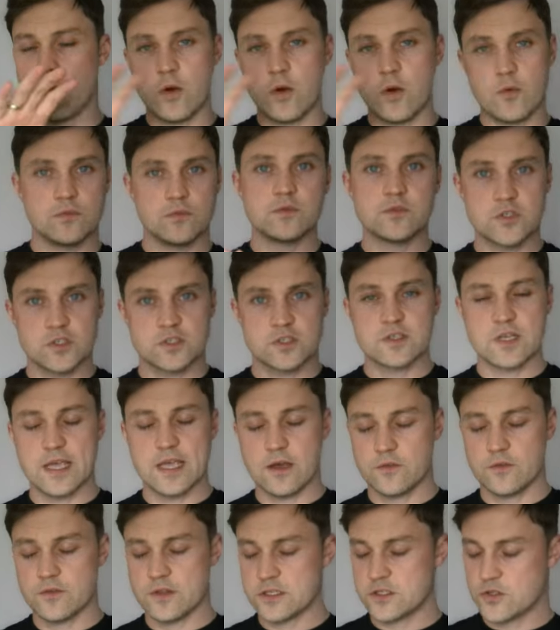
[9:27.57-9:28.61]
I won't just
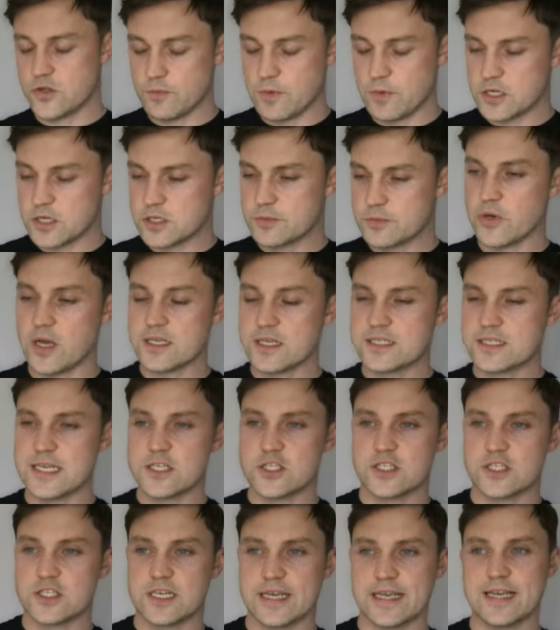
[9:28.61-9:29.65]
hit on this too much, but
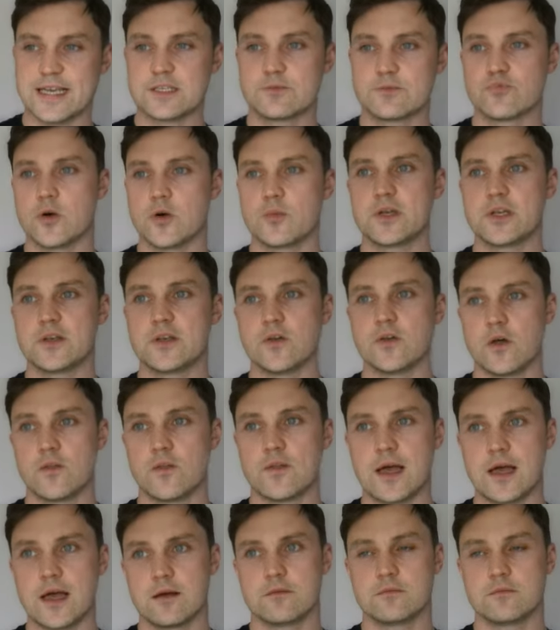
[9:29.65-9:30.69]
essentially, it's probably
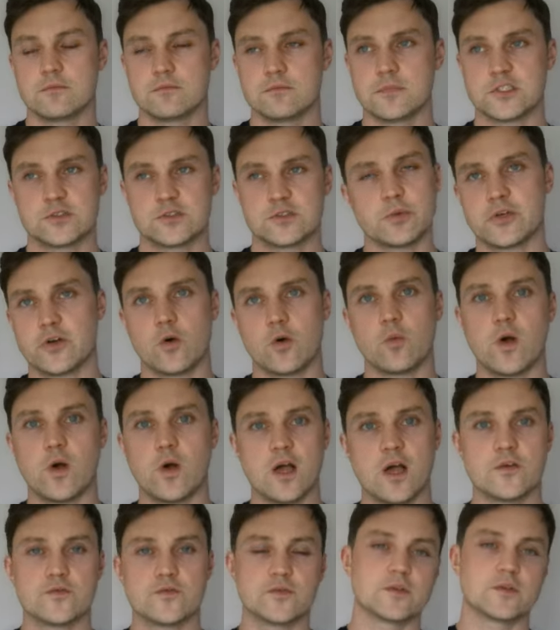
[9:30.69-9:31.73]
not
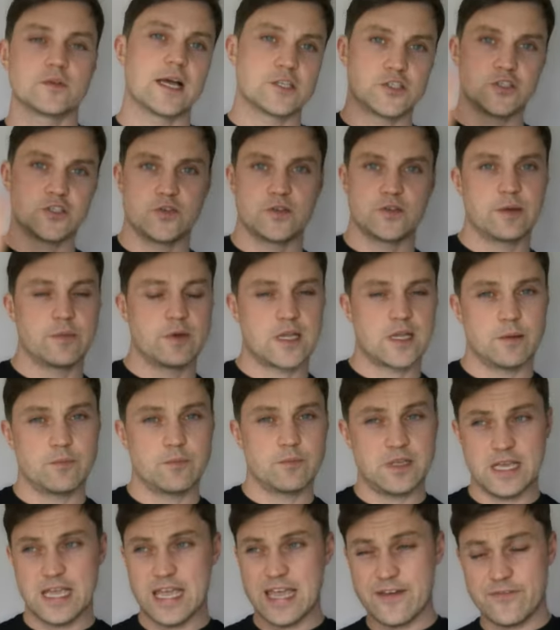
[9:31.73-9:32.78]
worth actually doing the limited
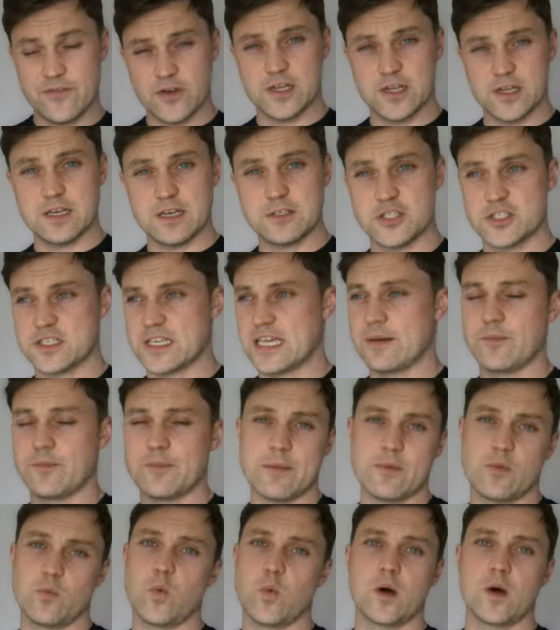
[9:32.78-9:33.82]
company if you're going to just keep
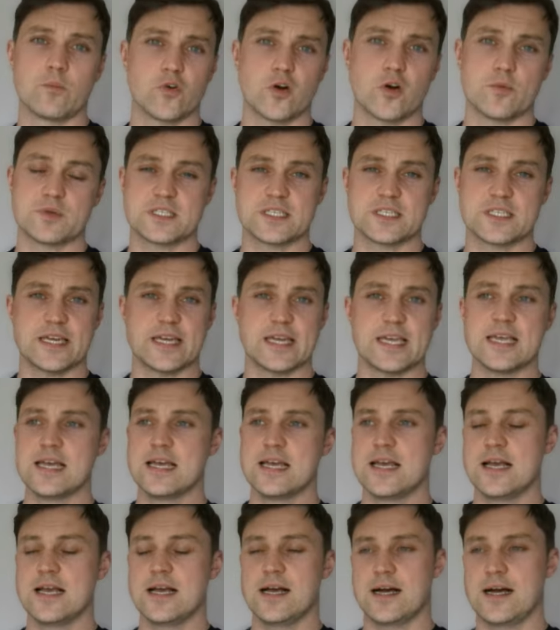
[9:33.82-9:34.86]
maybe one property
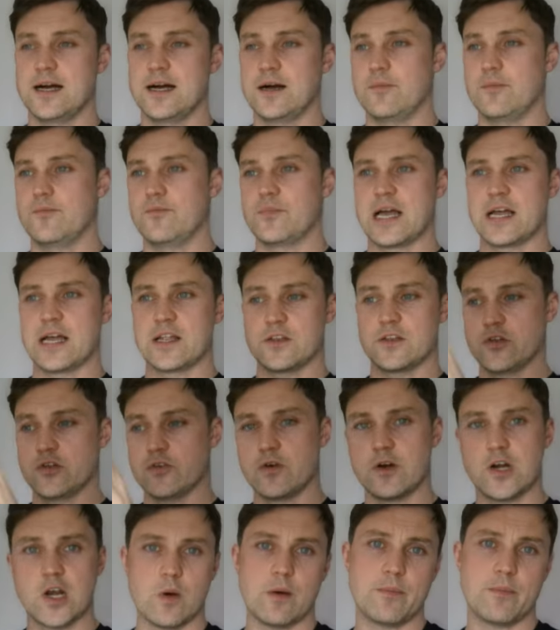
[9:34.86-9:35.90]
and
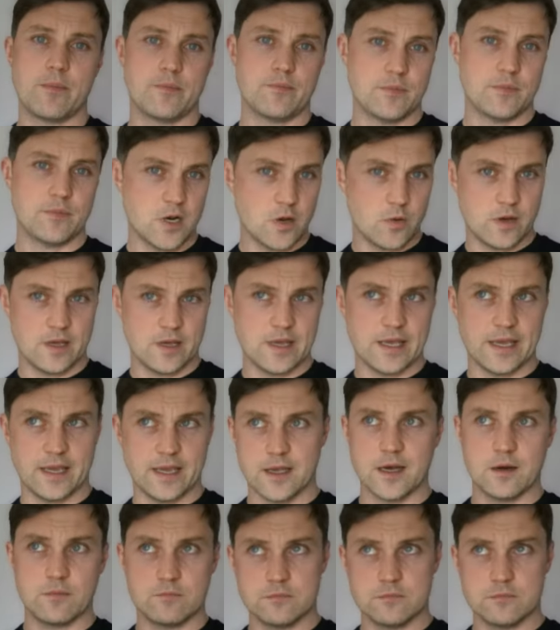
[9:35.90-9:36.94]
you're a lower
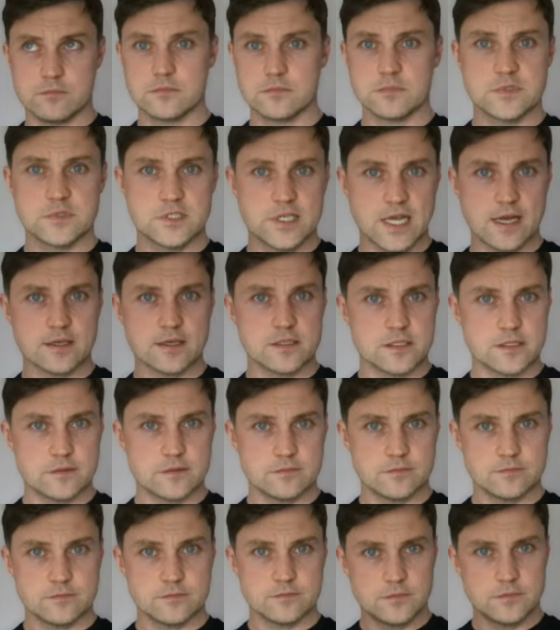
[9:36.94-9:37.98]
income tax
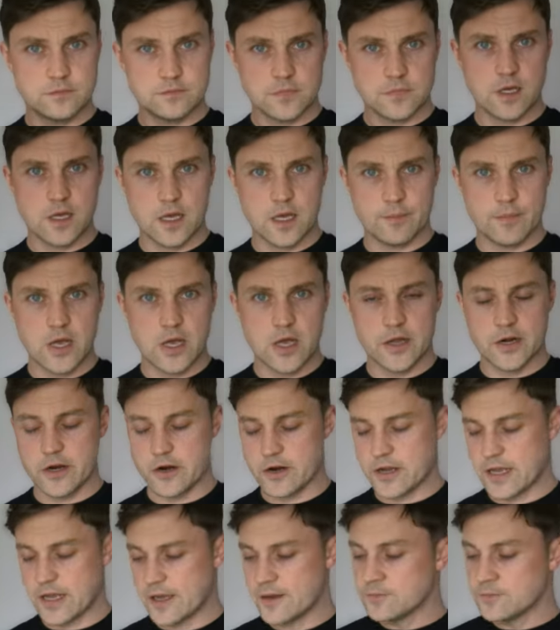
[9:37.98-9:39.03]
earner.
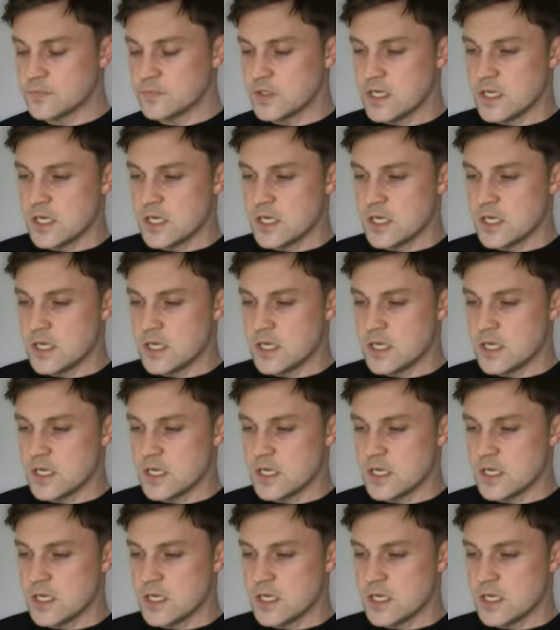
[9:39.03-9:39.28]
Okay,